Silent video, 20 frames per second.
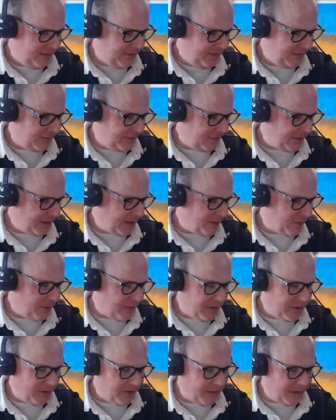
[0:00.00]
these are like
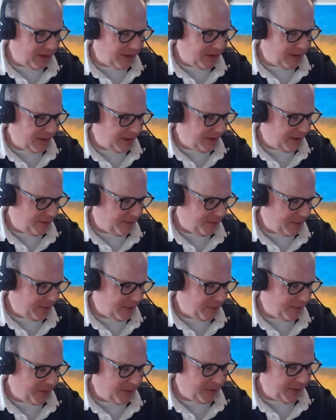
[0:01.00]
where
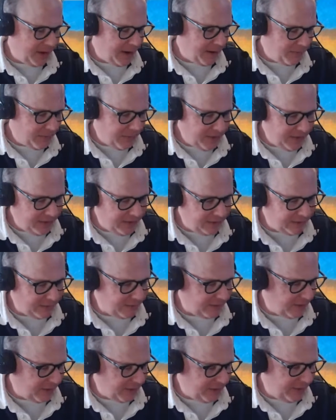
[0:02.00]
all my recovery
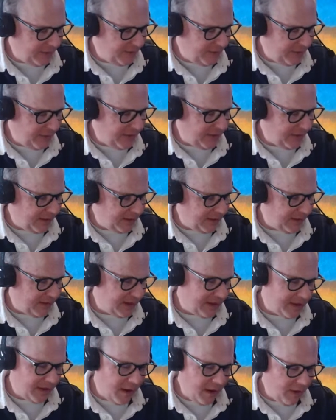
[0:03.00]
discs are and everything like that.